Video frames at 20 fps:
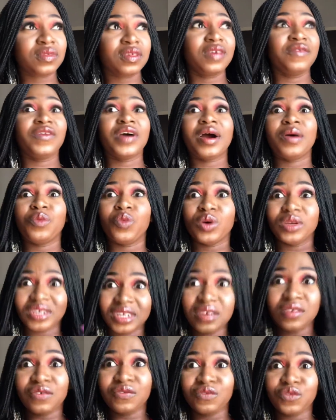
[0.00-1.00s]
if i wanted
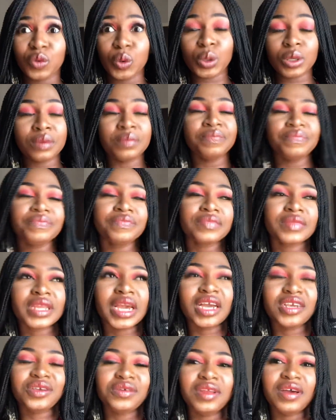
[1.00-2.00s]
to vote i
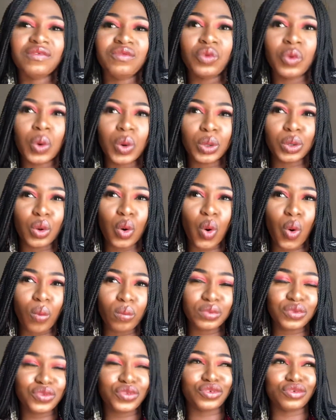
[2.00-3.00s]
should have gone home
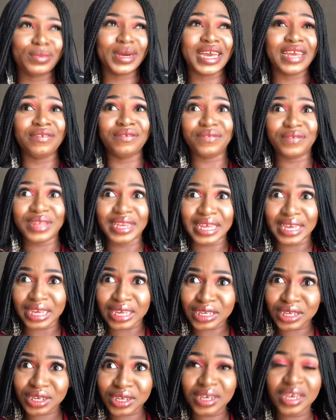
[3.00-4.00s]
to my
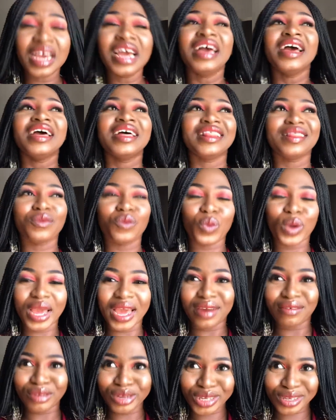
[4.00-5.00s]
village where I
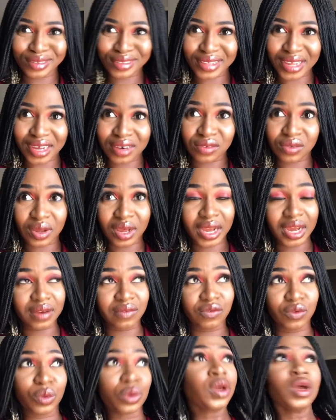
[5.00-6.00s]
registered so I can
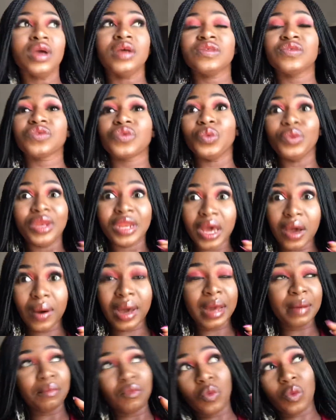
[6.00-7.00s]
vote. So now
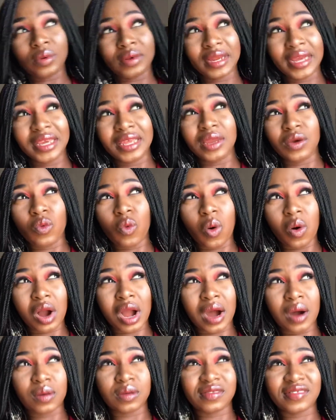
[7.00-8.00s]
I'm taking a walk
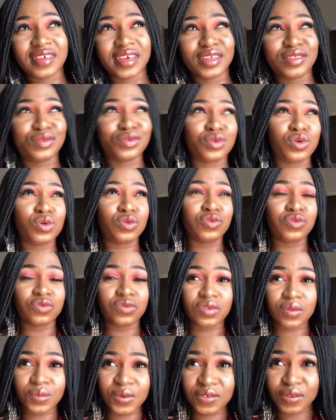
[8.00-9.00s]
outside to go to
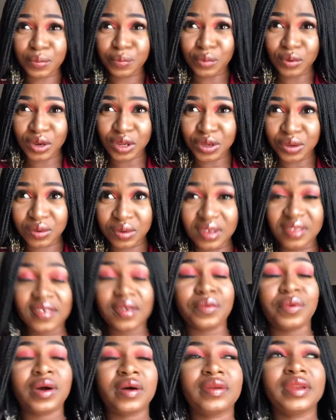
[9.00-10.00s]
some of the polling units
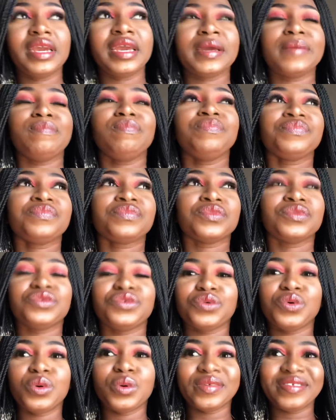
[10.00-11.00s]
around here to
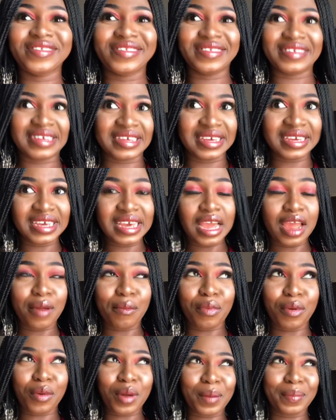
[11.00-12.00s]
go see,
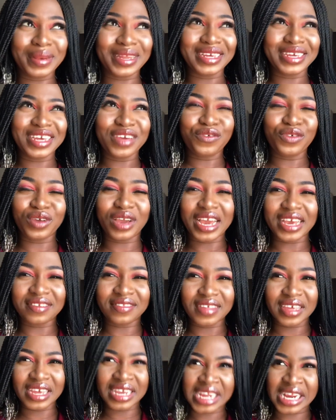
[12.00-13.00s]
probably give you guys
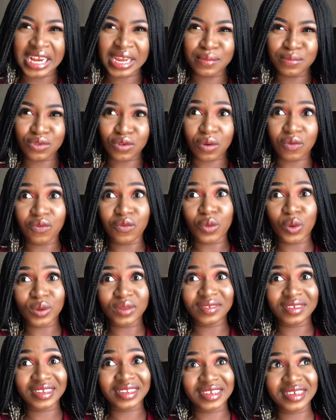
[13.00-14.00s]
a glimpse of
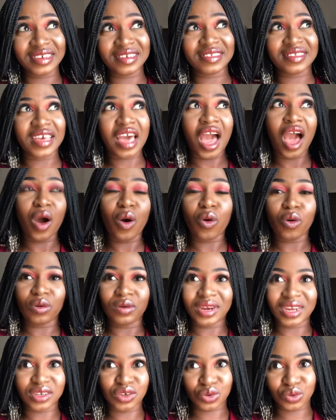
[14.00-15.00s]
what it is, how
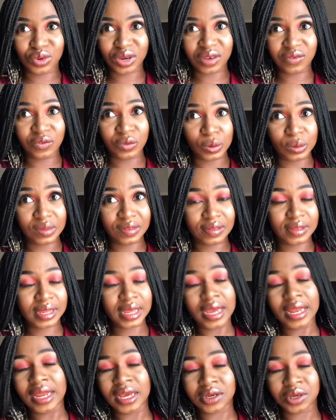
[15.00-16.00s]
Nigerian votes the
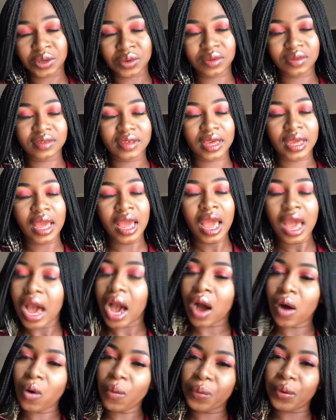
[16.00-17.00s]
elections here. I
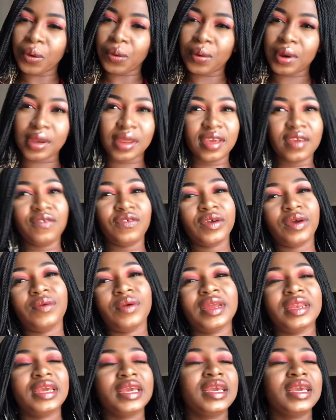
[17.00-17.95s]
hope you're ready. If you're ready,